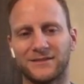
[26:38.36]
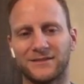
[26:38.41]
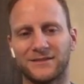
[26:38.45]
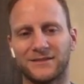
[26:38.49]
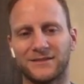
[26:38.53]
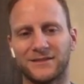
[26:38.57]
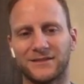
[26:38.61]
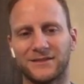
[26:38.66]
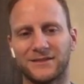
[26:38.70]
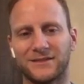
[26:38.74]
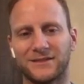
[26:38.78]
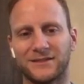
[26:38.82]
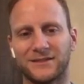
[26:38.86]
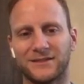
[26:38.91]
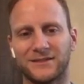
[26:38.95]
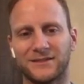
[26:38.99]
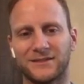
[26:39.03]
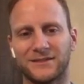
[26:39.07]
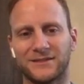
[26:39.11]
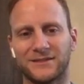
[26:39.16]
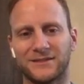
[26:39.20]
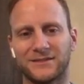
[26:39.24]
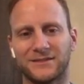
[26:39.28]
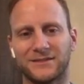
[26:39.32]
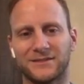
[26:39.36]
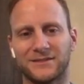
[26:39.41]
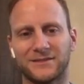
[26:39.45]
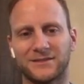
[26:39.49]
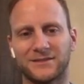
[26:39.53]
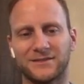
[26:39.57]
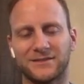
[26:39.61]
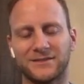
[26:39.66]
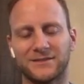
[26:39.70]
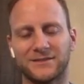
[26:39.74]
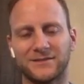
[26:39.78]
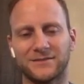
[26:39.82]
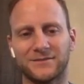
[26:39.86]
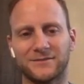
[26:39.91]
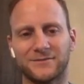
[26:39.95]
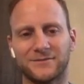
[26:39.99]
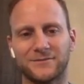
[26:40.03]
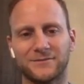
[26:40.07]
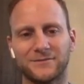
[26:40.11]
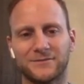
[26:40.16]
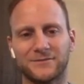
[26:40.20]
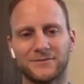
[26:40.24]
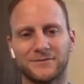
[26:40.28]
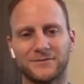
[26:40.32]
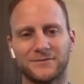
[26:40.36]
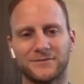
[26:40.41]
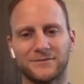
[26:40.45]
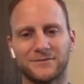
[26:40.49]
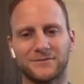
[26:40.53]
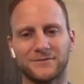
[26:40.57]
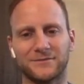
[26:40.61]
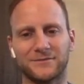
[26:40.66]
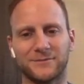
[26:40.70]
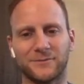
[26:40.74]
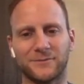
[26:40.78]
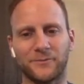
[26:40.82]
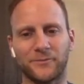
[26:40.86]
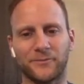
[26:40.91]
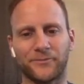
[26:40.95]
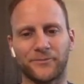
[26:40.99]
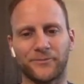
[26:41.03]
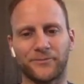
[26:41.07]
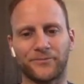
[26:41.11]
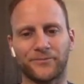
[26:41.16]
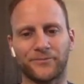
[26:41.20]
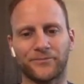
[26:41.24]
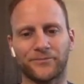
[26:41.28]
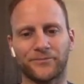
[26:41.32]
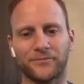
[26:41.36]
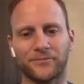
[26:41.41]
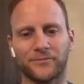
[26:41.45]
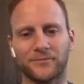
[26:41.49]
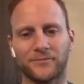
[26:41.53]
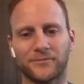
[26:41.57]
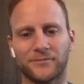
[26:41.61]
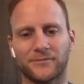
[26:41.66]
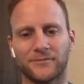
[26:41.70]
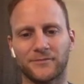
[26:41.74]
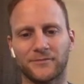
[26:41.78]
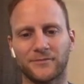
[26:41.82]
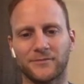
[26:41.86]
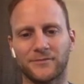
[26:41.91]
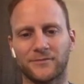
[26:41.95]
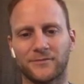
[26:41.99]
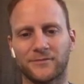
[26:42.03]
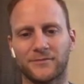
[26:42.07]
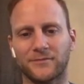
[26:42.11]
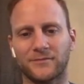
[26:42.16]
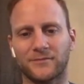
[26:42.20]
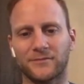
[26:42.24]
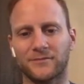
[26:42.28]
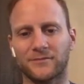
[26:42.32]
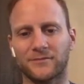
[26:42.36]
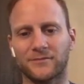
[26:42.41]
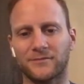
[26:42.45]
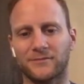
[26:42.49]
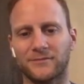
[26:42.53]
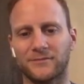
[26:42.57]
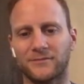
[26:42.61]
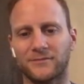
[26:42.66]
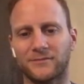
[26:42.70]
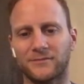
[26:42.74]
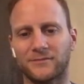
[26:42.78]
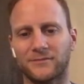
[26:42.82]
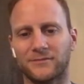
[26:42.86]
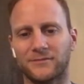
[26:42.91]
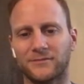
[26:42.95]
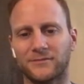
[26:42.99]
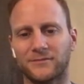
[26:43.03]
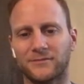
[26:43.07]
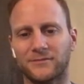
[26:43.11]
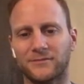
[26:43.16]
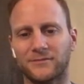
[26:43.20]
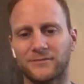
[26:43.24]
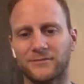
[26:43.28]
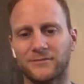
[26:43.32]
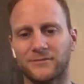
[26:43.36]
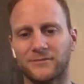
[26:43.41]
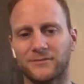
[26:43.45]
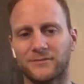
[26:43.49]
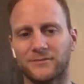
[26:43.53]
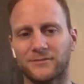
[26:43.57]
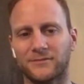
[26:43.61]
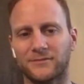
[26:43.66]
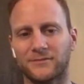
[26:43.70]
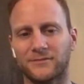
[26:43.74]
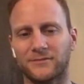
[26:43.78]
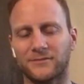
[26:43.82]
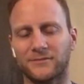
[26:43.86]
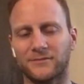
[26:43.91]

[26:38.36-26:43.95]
[no speech]